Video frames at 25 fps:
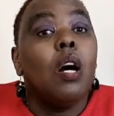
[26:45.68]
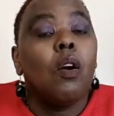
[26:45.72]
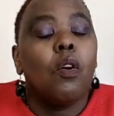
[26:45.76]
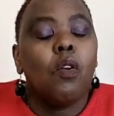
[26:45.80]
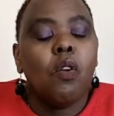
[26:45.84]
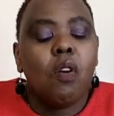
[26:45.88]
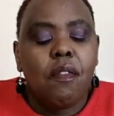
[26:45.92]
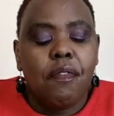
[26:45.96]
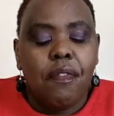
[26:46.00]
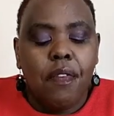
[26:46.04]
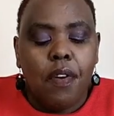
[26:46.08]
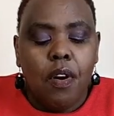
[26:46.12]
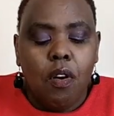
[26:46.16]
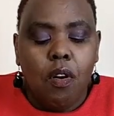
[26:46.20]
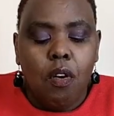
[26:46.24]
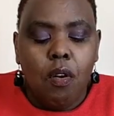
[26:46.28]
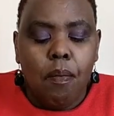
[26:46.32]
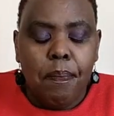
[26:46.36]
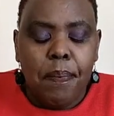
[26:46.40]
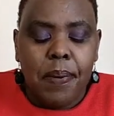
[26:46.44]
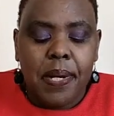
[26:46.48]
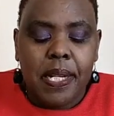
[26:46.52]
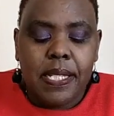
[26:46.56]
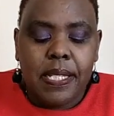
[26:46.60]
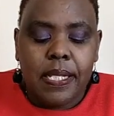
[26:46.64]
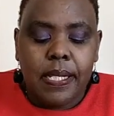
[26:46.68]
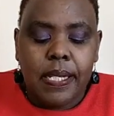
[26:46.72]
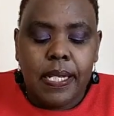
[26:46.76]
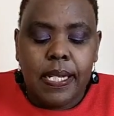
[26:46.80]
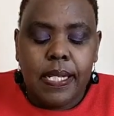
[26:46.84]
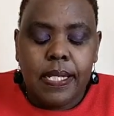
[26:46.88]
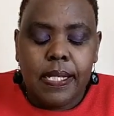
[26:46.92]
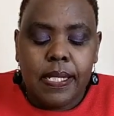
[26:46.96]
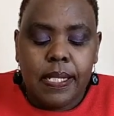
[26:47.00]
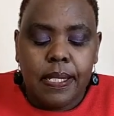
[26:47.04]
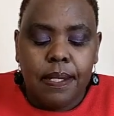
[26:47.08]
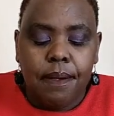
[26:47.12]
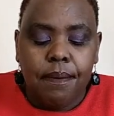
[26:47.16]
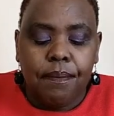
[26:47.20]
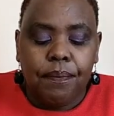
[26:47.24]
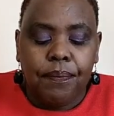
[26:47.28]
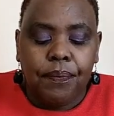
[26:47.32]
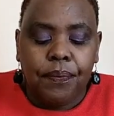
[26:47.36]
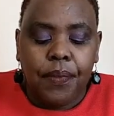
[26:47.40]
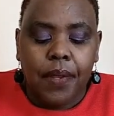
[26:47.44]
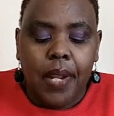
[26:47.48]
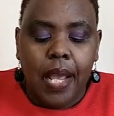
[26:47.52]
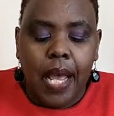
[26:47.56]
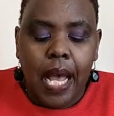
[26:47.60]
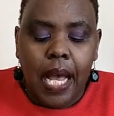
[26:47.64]
Look for hopelessness,
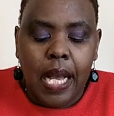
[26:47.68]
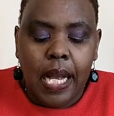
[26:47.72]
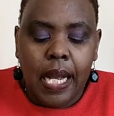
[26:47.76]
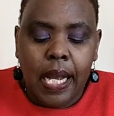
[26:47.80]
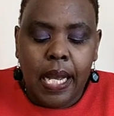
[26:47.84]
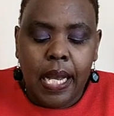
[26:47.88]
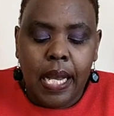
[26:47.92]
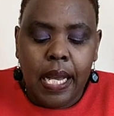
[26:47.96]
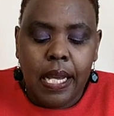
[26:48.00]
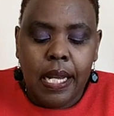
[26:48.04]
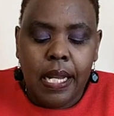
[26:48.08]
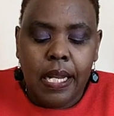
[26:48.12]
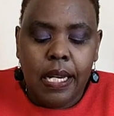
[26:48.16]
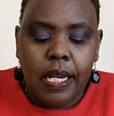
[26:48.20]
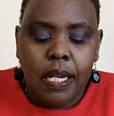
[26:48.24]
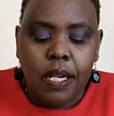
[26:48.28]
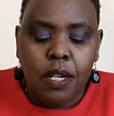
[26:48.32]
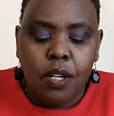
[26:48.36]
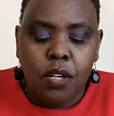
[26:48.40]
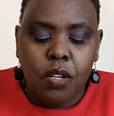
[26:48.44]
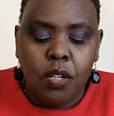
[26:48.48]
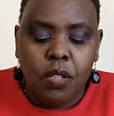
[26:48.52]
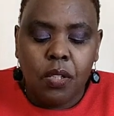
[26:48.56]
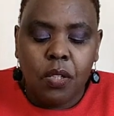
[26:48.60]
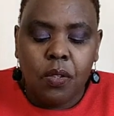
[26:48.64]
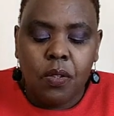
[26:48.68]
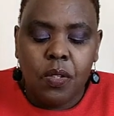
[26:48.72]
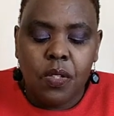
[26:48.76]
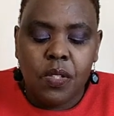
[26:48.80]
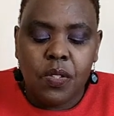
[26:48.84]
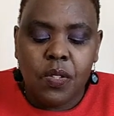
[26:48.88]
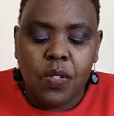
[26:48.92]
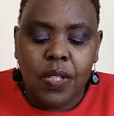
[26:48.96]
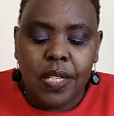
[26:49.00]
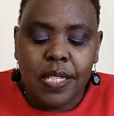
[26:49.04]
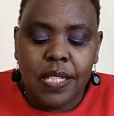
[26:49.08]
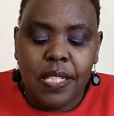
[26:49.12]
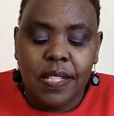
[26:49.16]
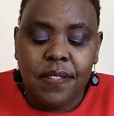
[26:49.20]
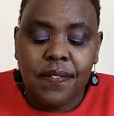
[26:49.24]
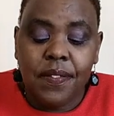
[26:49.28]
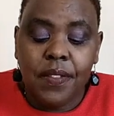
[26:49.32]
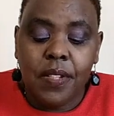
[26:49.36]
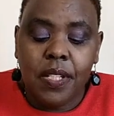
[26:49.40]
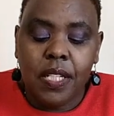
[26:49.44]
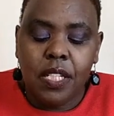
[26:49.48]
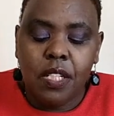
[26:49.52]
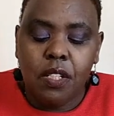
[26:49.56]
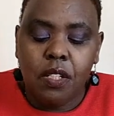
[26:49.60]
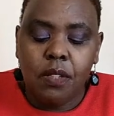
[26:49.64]
anger not
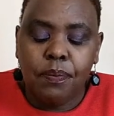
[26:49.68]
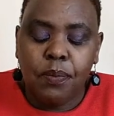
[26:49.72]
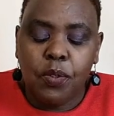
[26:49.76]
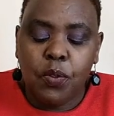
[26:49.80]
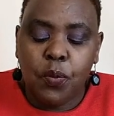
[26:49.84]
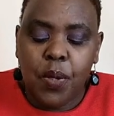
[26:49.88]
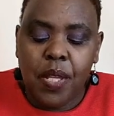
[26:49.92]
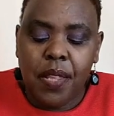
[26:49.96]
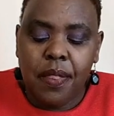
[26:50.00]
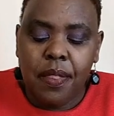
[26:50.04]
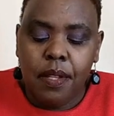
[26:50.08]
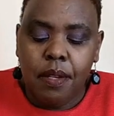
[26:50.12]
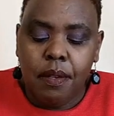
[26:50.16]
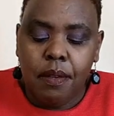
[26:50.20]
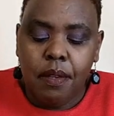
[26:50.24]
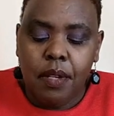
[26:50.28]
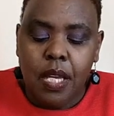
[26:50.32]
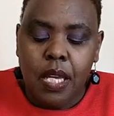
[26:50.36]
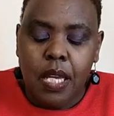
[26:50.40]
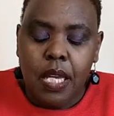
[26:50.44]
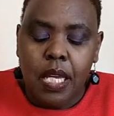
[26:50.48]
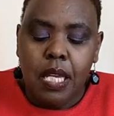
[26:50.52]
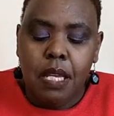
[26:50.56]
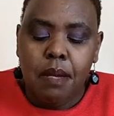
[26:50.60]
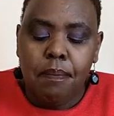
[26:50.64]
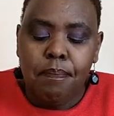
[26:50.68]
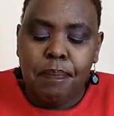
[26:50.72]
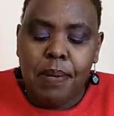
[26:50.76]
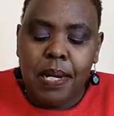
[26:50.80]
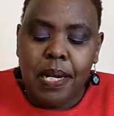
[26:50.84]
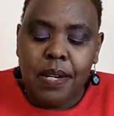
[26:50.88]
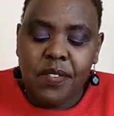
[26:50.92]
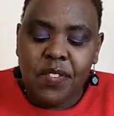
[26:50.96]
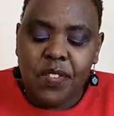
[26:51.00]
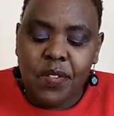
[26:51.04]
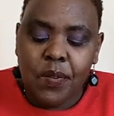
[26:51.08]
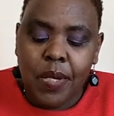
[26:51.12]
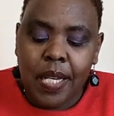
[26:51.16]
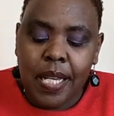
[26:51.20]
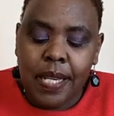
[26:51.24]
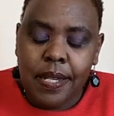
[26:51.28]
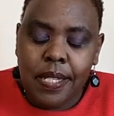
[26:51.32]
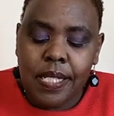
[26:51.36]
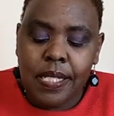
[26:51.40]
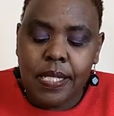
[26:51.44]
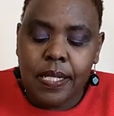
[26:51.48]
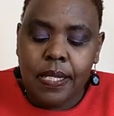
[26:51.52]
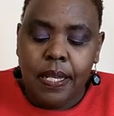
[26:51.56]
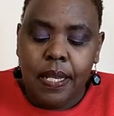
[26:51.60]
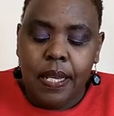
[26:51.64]
constructively dealt with,
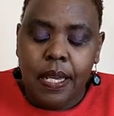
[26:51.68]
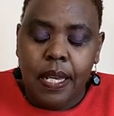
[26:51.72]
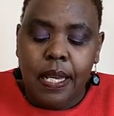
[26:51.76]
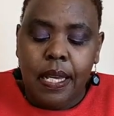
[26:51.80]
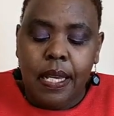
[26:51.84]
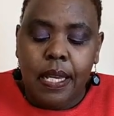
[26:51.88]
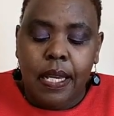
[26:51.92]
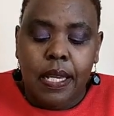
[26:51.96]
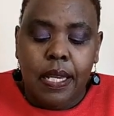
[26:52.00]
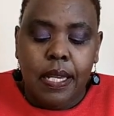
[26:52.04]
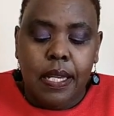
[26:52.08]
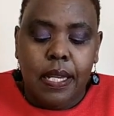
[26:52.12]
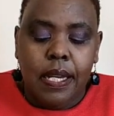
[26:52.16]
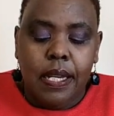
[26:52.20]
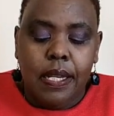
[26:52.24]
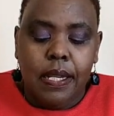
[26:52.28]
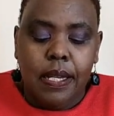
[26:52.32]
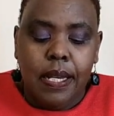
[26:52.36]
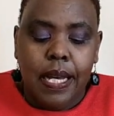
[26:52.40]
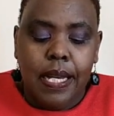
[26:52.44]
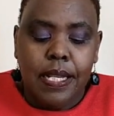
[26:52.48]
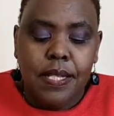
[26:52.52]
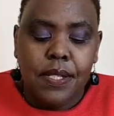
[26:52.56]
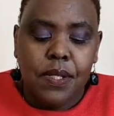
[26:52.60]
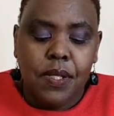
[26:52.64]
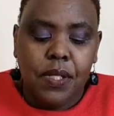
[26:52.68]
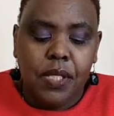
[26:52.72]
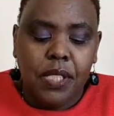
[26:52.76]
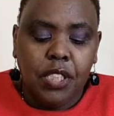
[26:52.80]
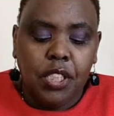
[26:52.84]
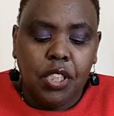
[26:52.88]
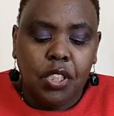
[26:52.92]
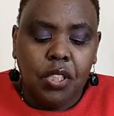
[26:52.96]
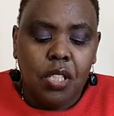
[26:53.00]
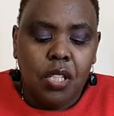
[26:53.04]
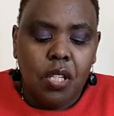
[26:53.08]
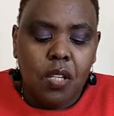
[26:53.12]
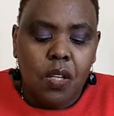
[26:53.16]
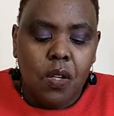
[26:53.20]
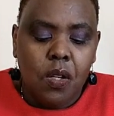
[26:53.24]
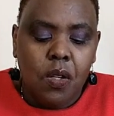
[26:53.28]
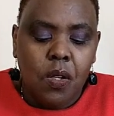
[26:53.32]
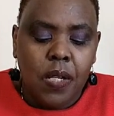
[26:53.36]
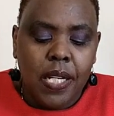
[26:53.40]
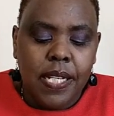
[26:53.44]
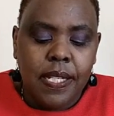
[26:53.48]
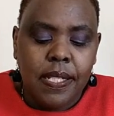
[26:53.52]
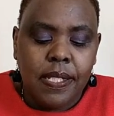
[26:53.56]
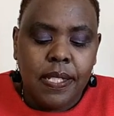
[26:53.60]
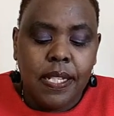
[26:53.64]
impulsiveness, isolation,
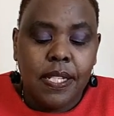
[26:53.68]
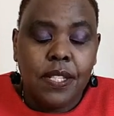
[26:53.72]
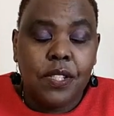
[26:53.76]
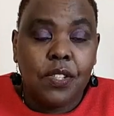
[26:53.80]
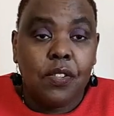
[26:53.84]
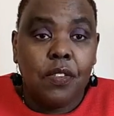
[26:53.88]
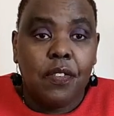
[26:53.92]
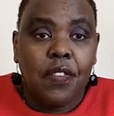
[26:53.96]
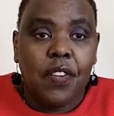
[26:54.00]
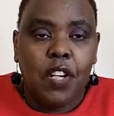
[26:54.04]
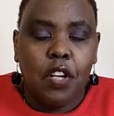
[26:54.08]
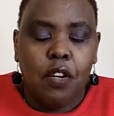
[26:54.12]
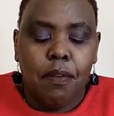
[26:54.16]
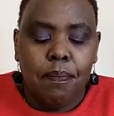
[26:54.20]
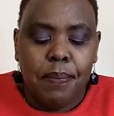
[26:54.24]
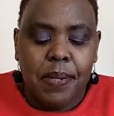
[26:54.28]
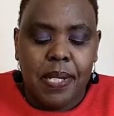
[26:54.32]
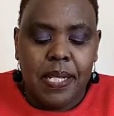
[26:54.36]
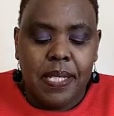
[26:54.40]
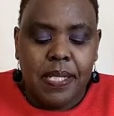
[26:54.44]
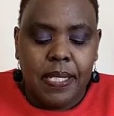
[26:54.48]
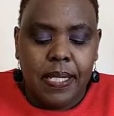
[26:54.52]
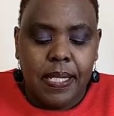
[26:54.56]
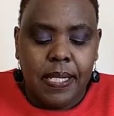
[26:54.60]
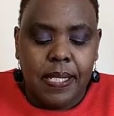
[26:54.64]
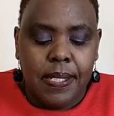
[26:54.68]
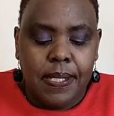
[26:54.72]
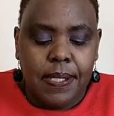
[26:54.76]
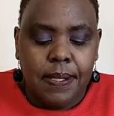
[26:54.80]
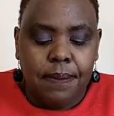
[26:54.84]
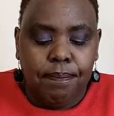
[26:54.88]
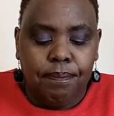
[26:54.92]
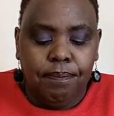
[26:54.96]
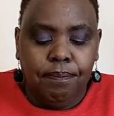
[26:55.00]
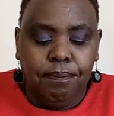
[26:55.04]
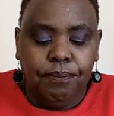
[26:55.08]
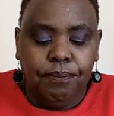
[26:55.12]
or a sense of helplessness.